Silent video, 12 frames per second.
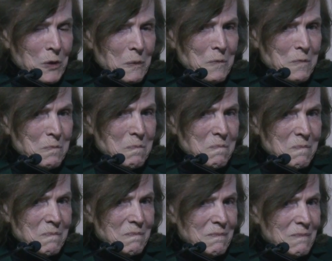
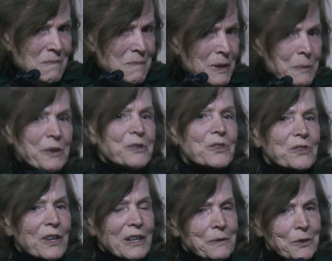underwater,
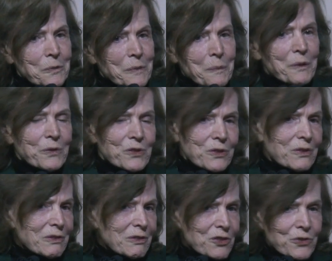maybe as a diver,
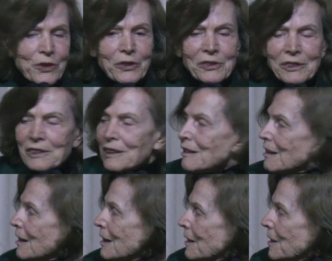maybe as a
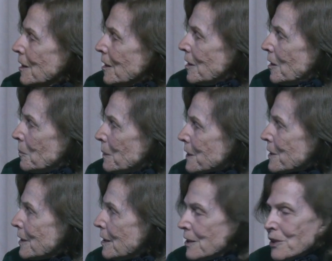snorkeler,
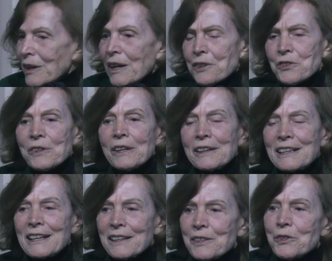but to
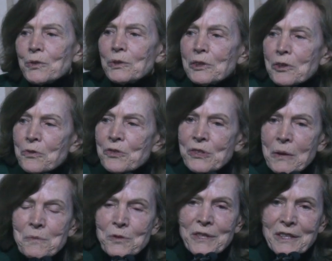actually get into a
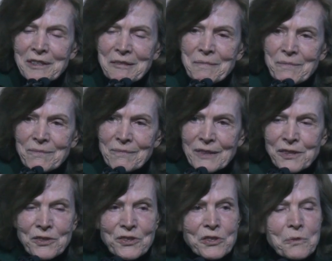little submarine.
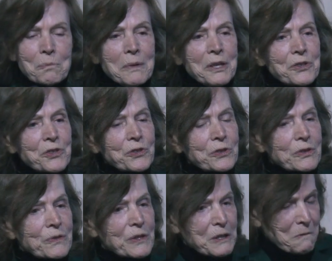This is the
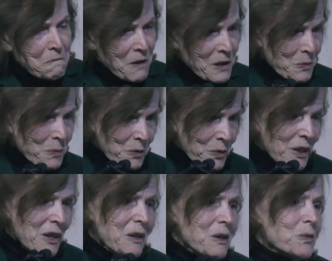Minister of the
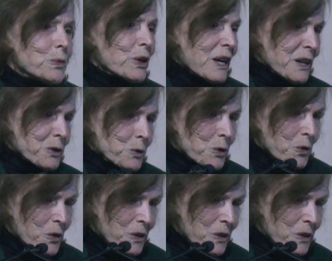Environment for